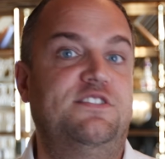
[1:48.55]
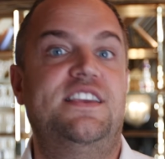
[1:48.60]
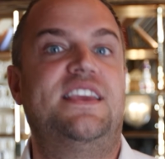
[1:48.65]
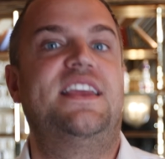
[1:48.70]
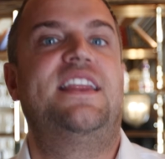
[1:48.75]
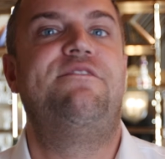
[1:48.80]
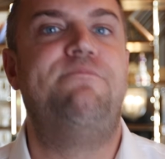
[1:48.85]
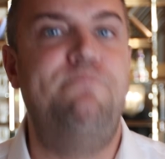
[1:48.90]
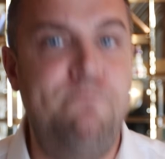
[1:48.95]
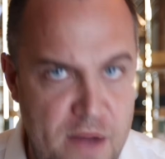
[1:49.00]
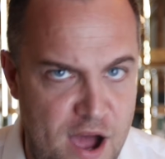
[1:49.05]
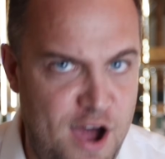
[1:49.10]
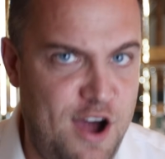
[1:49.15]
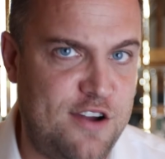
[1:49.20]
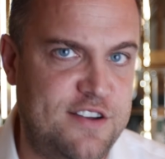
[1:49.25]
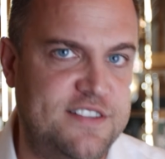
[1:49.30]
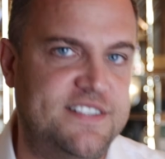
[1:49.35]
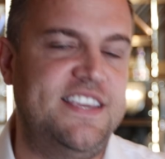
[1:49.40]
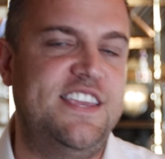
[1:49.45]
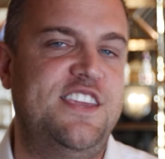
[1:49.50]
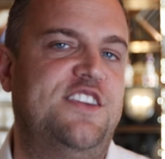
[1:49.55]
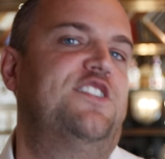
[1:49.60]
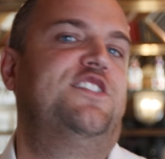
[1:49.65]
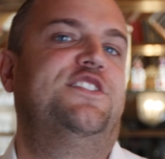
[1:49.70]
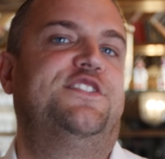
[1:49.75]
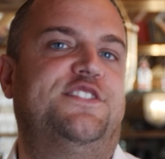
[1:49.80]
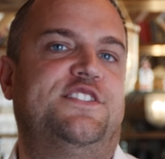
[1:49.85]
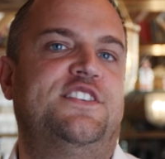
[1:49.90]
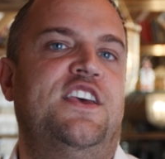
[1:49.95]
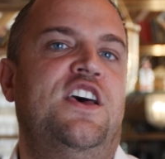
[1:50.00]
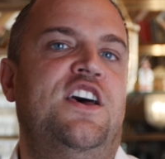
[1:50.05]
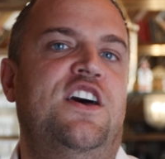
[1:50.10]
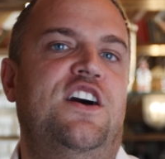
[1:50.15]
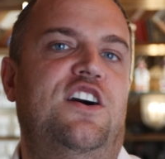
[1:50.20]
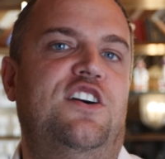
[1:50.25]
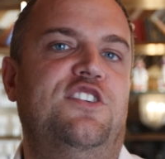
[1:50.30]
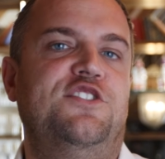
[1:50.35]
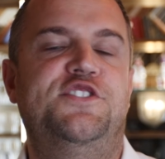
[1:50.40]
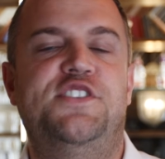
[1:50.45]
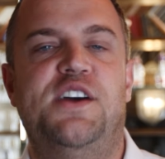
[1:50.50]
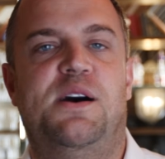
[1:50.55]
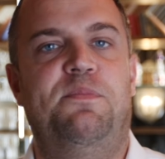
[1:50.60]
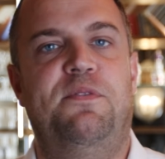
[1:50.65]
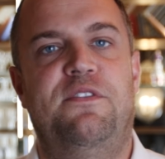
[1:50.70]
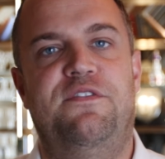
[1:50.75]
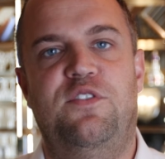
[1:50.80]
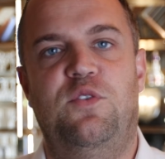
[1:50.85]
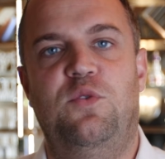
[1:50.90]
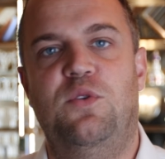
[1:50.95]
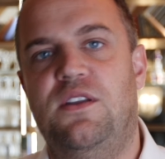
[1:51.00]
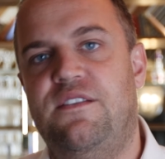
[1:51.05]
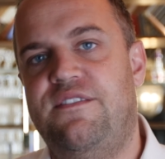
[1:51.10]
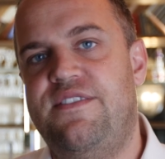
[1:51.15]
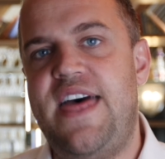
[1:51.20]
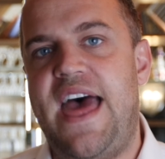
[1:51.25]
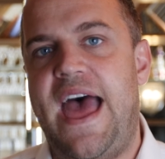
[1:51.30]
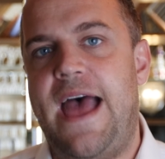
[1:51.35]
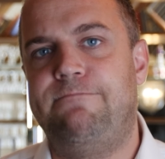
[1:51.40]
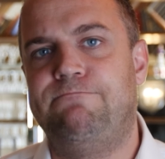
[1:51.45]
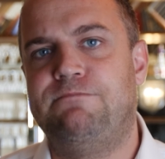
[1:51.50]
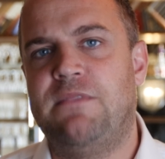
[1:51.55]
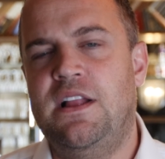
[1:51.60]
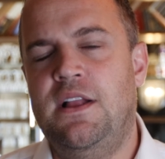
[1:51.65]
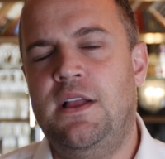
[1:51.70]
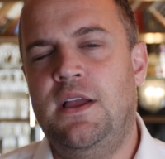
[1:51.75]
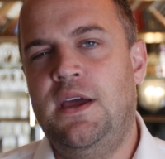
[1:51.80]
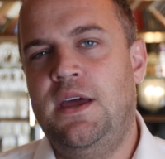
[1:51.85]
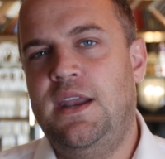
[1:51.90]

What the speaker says: So you're going to have marketing costs on top of all of that.